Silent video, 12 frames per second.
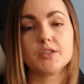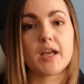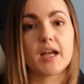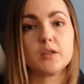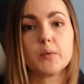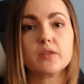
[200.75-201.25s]

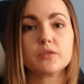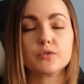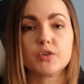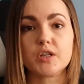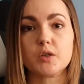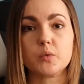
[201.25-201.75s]
Halloween
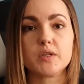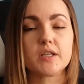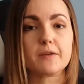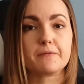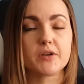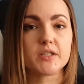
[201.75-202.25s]
3 was a
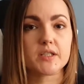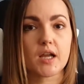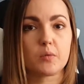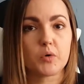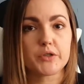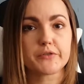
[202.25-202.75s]
first time
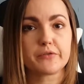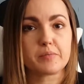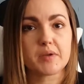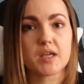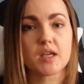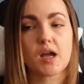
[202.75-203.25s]
watch for
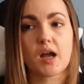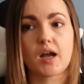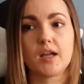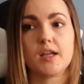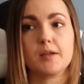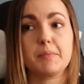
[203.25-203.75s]
me. I
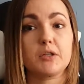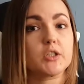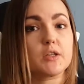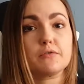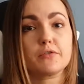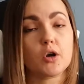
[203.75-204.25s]
had been
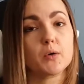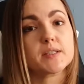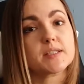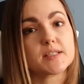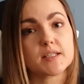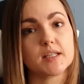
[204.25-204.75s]
looking forward to
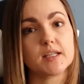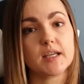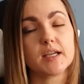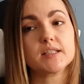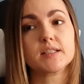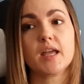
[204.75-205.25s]
seeing
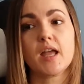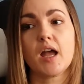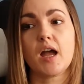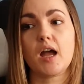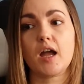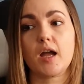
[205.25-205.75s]
it,
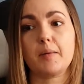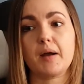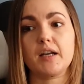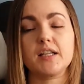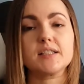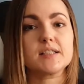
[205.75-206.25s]
and
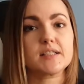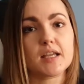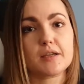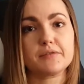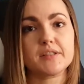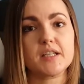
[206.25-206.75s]
I'd
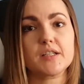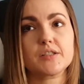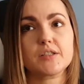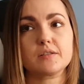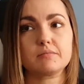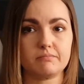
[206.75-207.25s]
saved
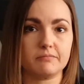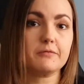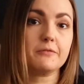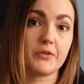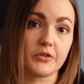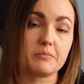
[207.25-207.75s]
it
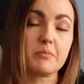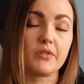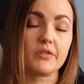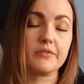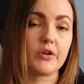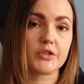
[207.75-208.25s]
for the month
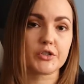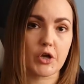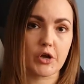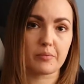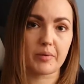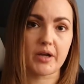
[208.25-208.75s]
of
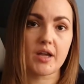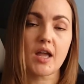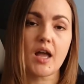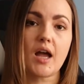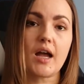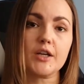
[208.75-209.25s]
October.
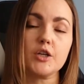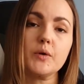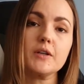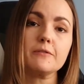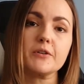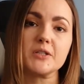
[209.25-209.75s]
I know when
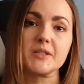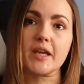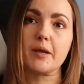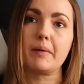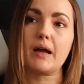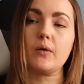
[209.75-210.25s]
it first
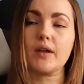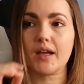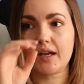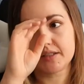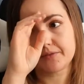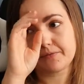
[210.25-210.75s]
came out it
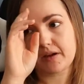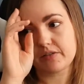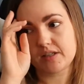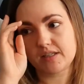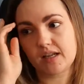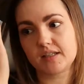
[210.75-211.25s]
had a very
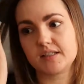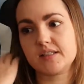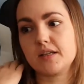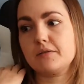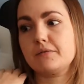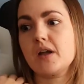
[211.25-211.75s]

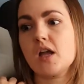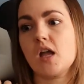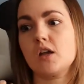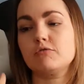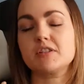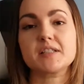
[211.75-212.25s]
negative
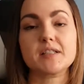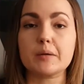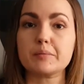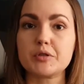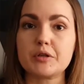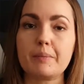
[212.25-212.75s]

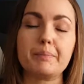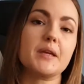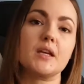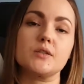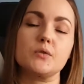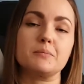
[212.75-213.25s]
reception
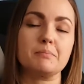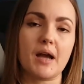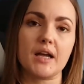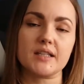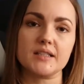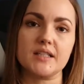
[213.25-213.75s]
because it was
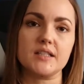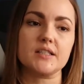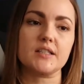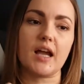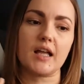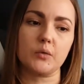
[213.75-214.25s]
marketed as a
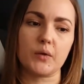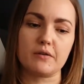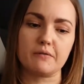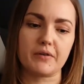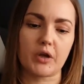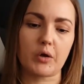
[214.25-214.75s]
Halloween
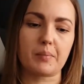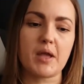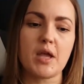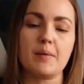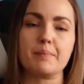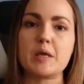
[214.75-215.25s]
film.
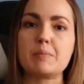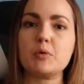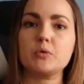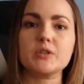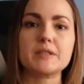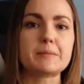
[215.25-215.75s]
People
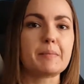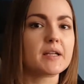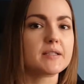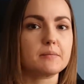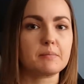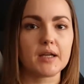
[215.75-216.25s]
were
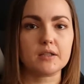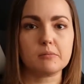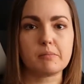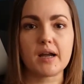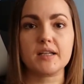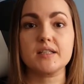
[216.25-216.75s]
expecting Michael
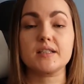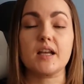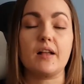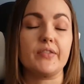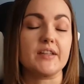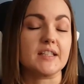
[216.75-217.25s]
Myers
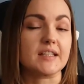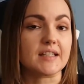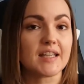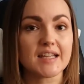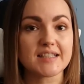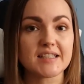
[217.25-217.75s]
and they didn't
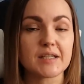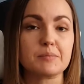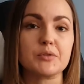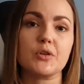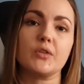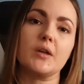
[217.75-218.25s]
get him,
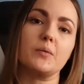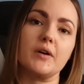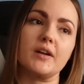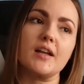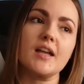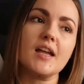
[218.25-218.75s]
so they were
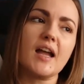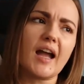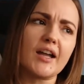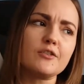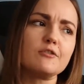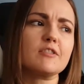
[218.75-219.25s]

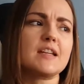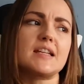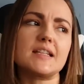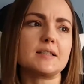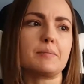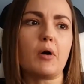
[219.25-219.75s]
angry and
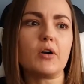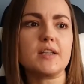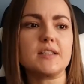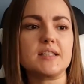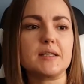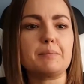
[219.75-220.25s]

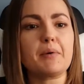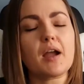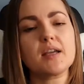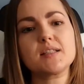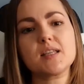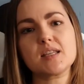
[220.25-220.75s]
disappointed. But
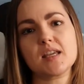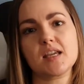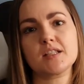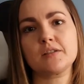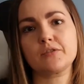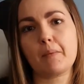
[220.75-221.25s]
as the
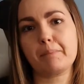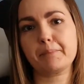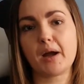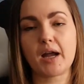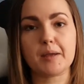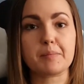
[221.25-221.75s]
years have gone
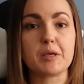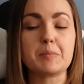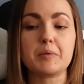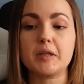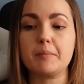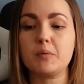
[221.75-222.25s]
by,
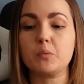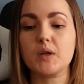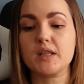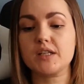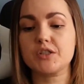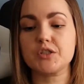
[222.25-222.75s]
people have been
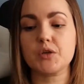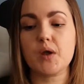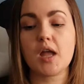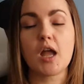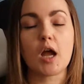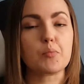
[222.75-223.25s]
willing to
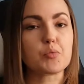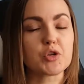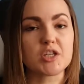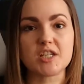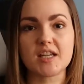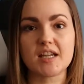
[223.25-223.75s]

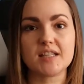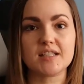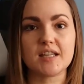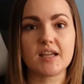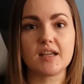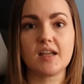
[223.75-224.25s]
appreciate
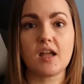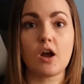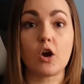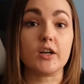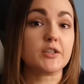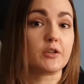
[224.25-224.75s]
it
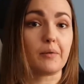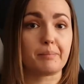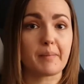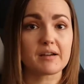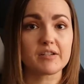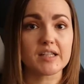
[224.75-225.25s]
on its own
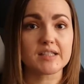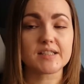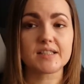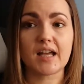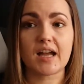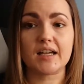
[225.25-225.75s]
merits,
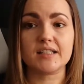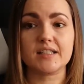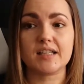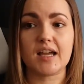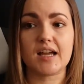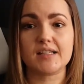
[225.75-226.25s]
and it
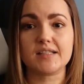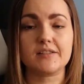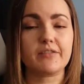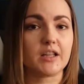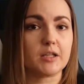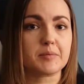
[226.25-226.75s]
has
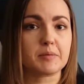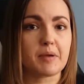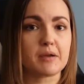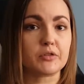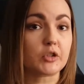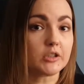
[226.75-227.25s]
developed a bit
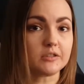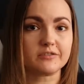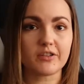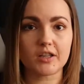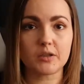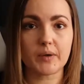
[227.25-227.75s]
of a cult
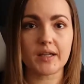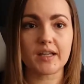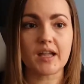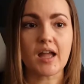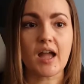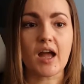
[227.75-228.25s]
following.
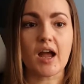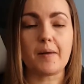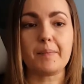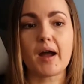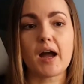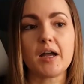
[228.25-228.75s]

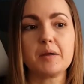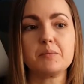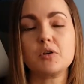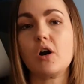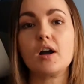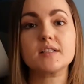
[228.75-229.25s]
I'm
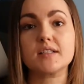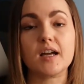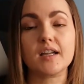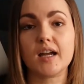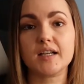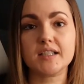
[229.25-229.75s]
not a
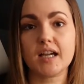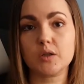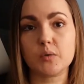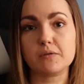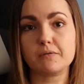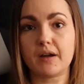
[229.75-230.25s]
die-hard
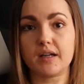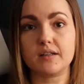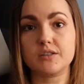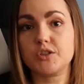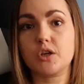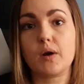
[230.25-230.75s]
Halloween fan,
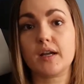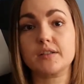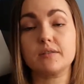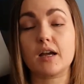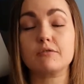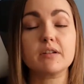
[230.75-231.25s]
so I
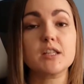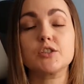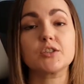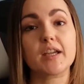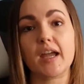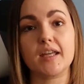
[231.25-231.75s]
really
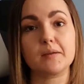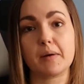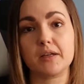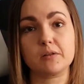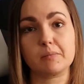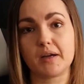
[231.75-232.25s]
don't care that
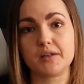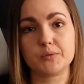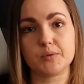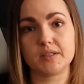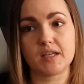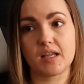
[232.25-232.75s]
Michael Myers
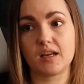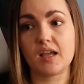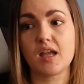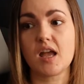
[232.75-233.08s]
wasn't in it.